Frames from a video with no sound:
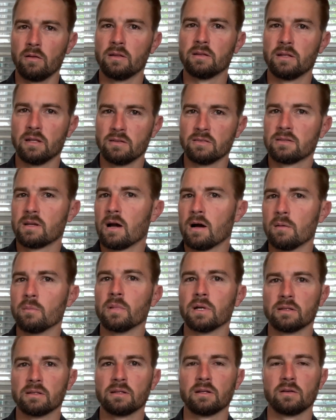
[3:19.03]
is
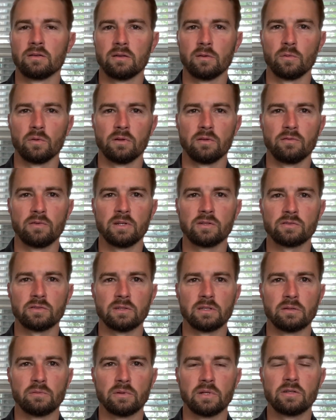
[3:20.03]
coming, that will
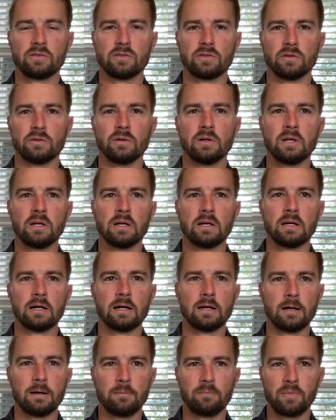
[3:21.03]
eventually reach you.
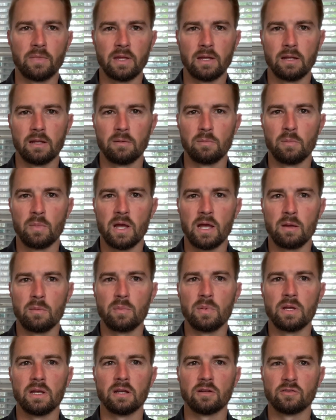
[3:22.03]
And it may
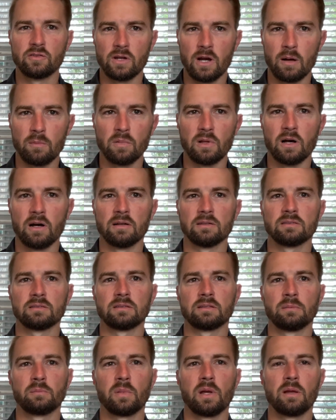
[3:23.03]
be a job loss.
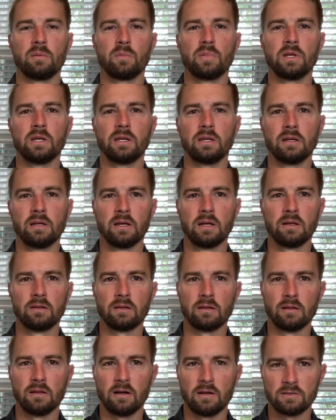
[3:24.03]
It may be
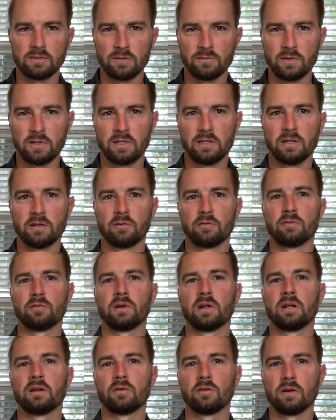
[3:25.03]
the loss of a dear
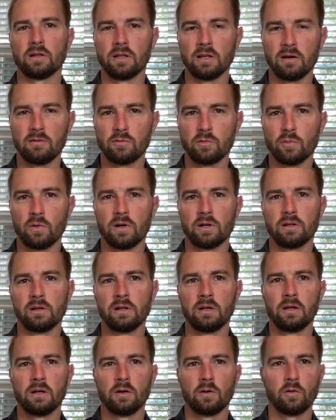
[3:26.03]
friend or a loved one
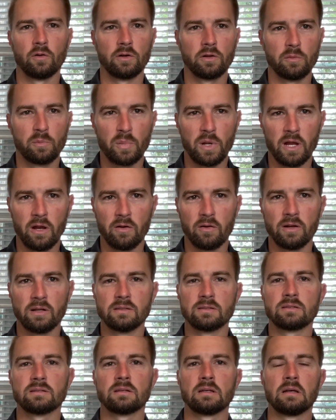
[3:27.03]
or your
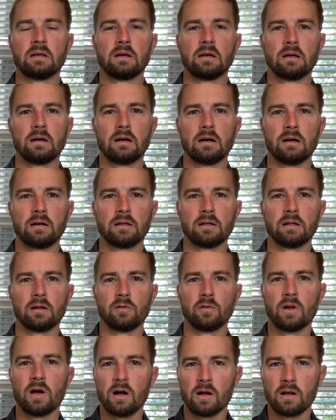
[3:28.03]
parents.
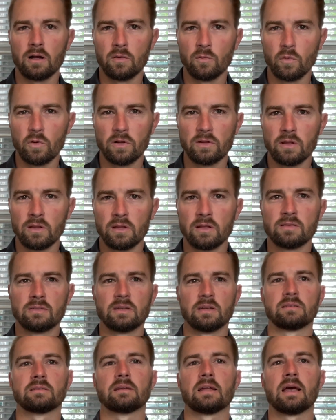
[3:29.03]
Knock on wood, this
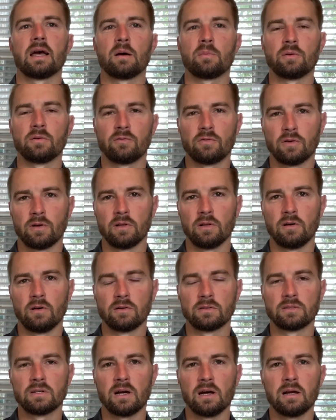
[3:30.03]
doesn't happen for a
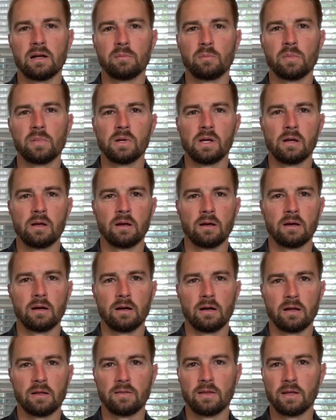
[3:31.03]
long time,
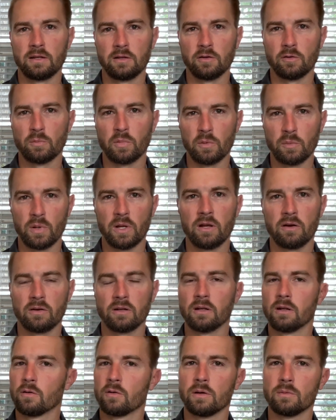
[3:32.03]
and that you're prepared
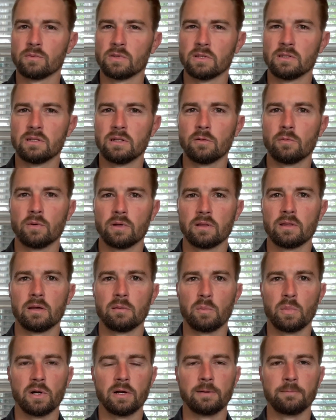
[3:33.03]
and equipped to deal with
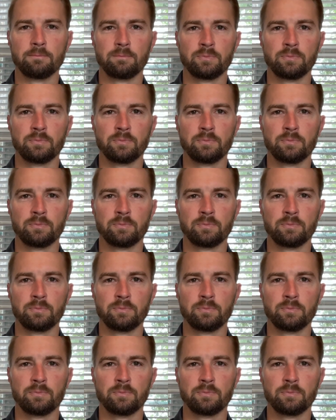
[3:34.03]
it. But